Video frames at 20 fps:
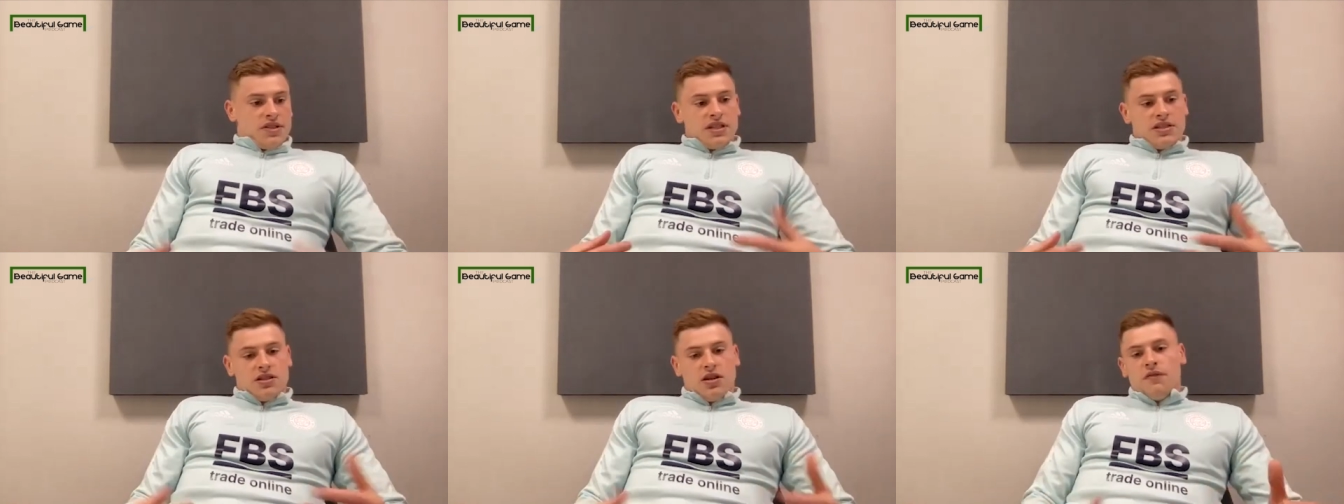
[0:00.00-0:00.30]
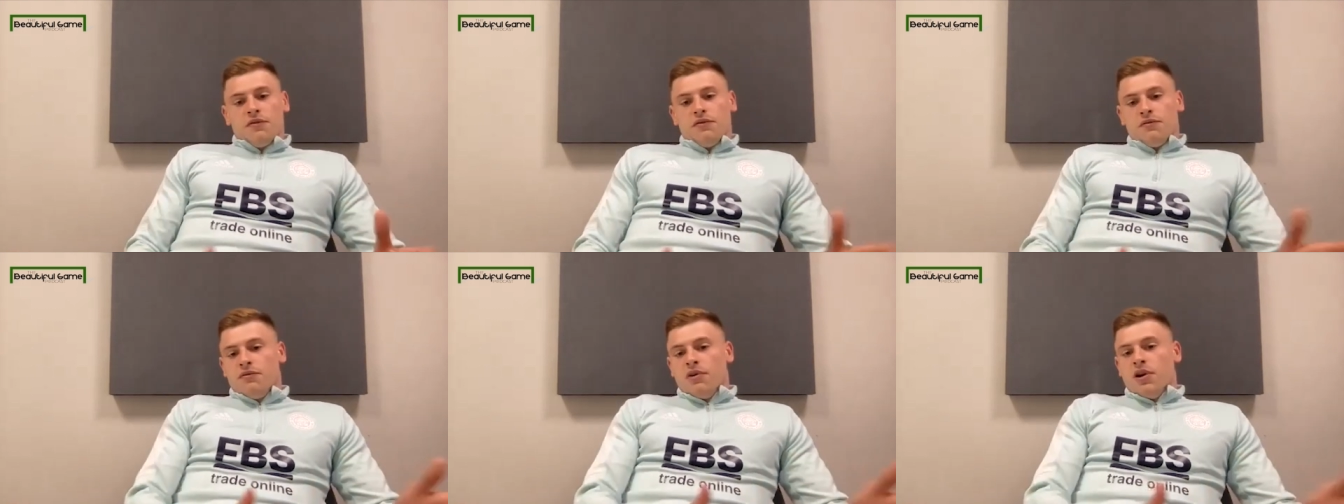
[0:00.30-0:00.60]

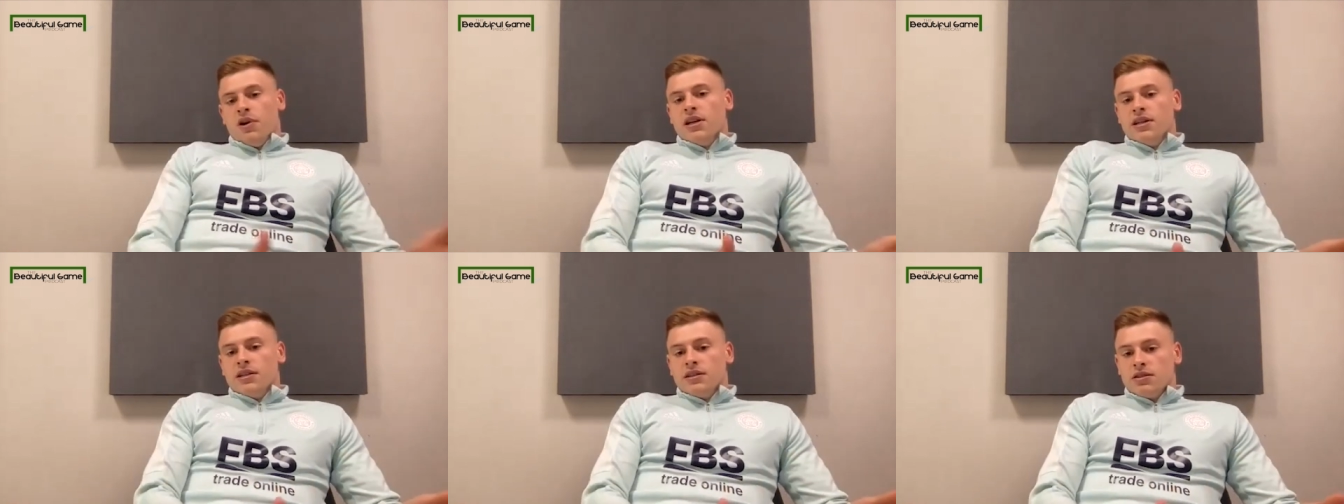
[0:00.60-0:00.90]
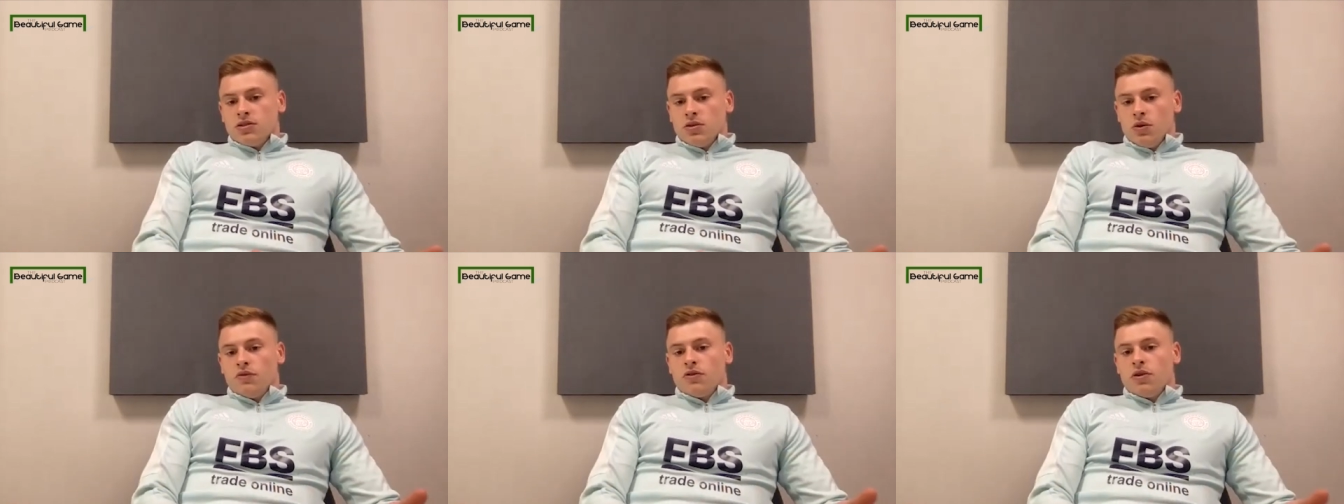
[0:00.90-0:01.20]
since I've
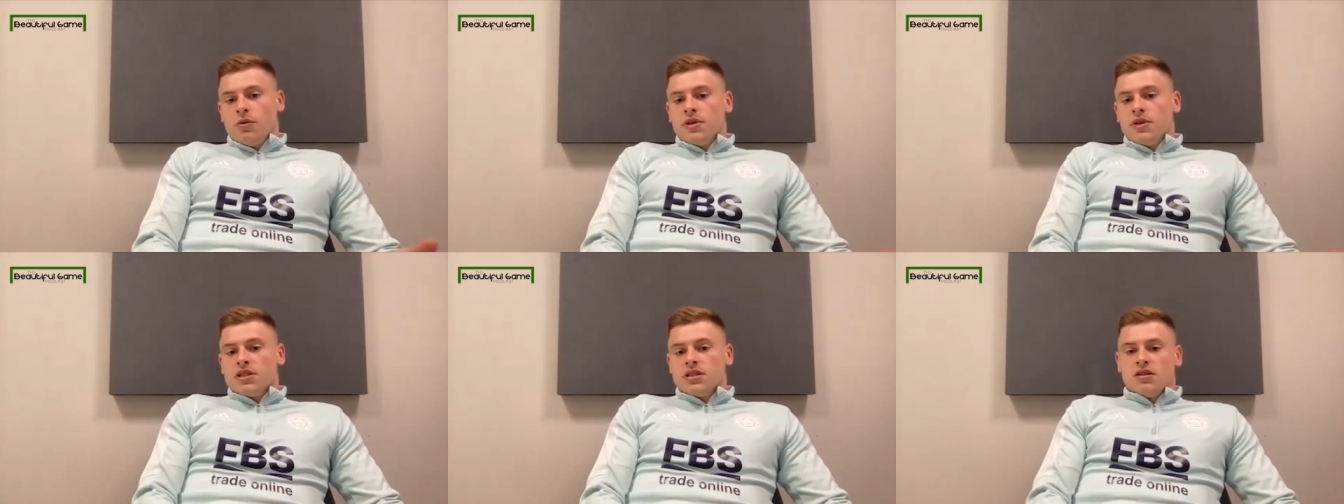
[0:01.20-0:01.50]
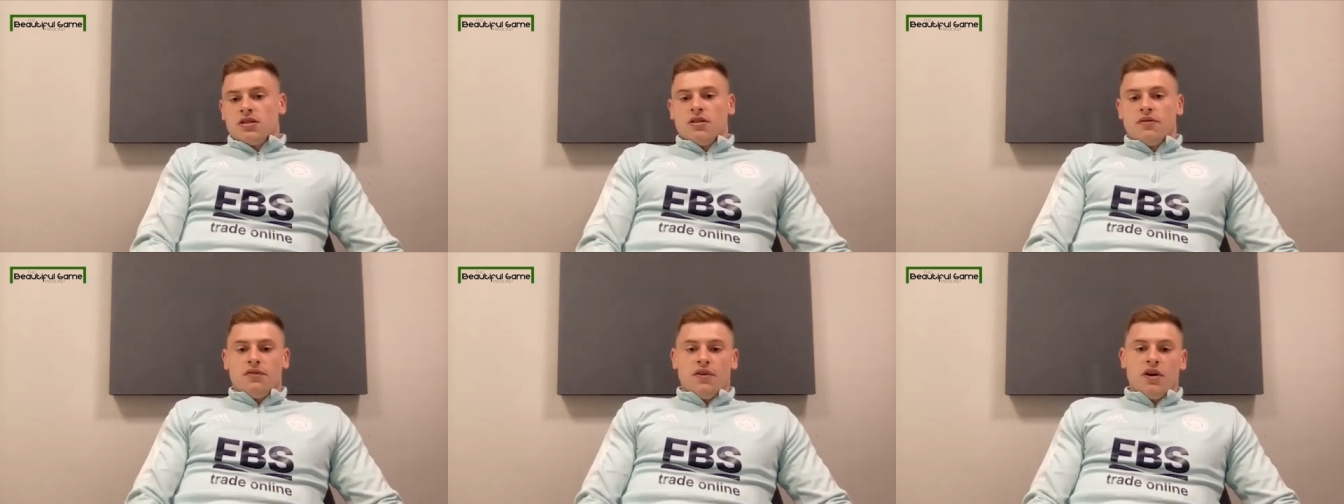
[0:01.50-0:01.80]
really sort of come
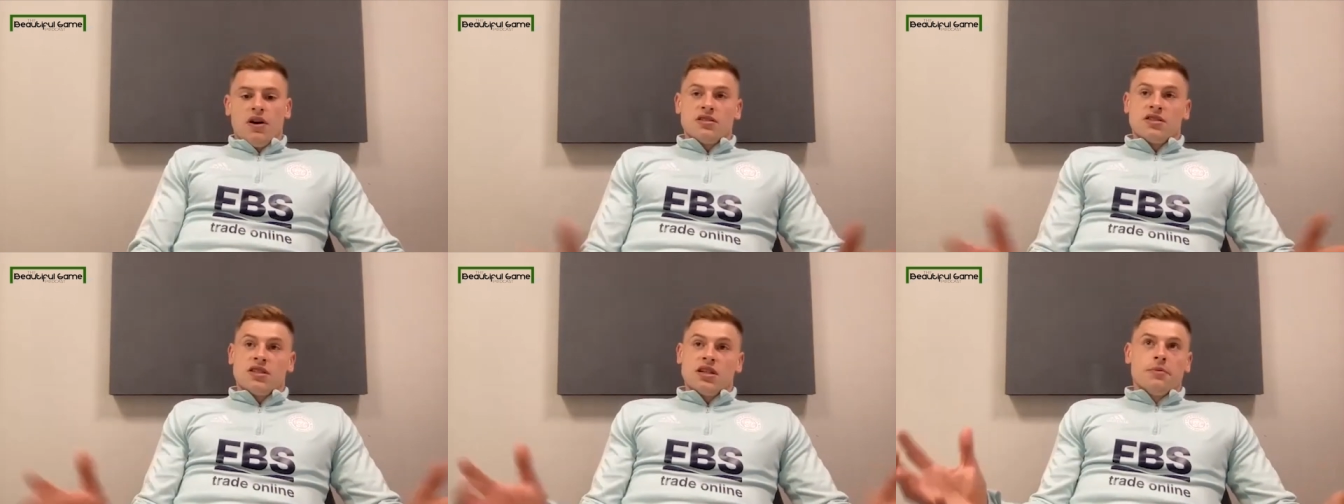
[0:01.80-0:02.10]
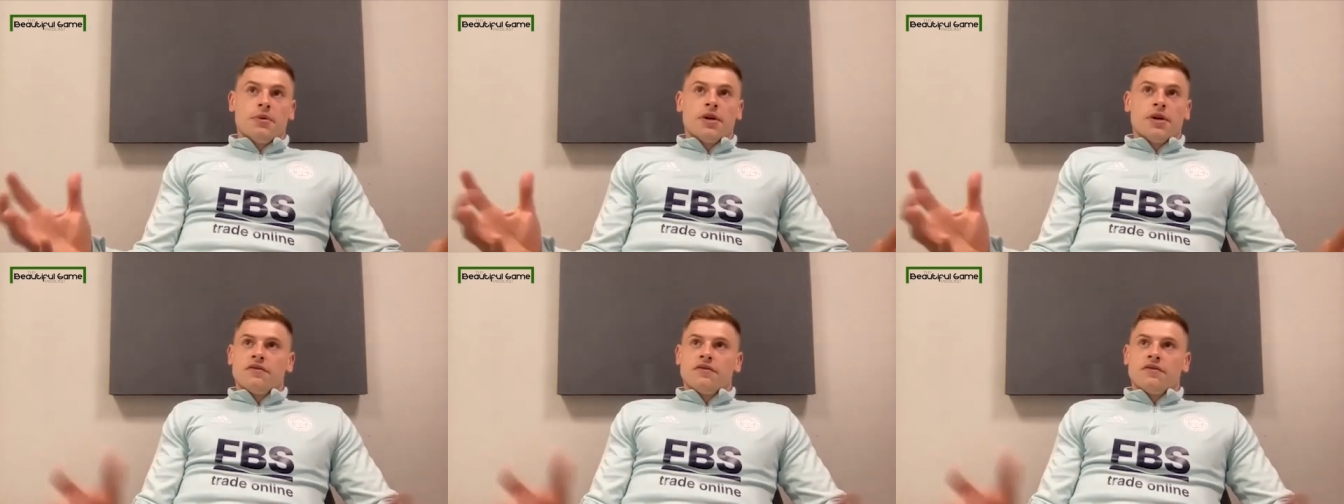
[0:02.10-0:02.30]
into the first